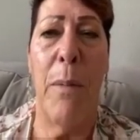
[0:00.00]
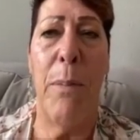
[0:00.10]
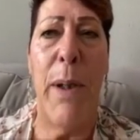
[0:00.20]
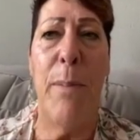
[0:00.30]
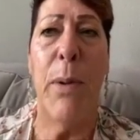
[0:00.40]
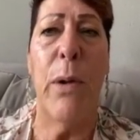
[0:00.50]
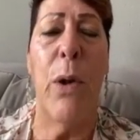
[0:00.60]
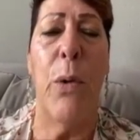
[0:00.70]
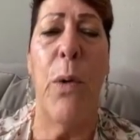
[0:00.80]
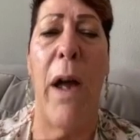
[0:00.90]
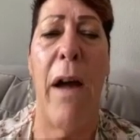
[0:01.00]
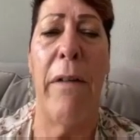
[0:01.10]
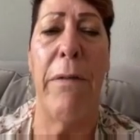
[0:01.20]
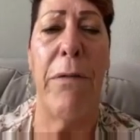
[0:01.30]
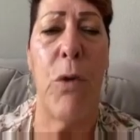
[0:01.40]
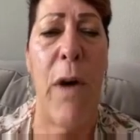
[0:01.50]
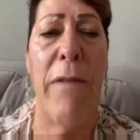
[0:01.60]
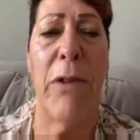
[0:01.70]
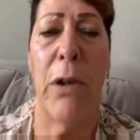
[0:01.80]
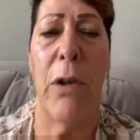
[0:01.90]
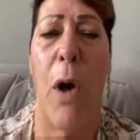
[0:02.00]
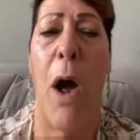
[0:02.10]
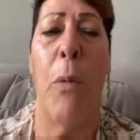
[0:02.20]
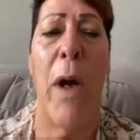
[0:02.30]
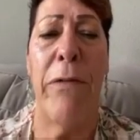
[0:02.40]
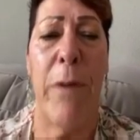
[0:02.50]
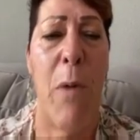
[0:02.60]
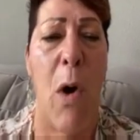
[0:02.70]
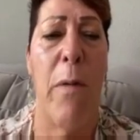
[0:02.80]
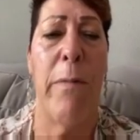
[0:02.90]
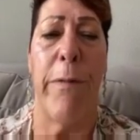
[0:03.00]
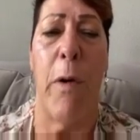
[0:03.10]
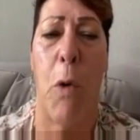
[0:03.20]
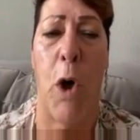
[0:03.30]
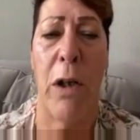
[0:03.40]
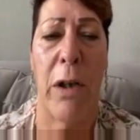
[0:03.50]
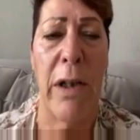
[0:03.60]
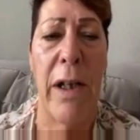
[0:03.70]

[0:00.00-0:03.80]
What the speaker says: people who have traveled away from home for work.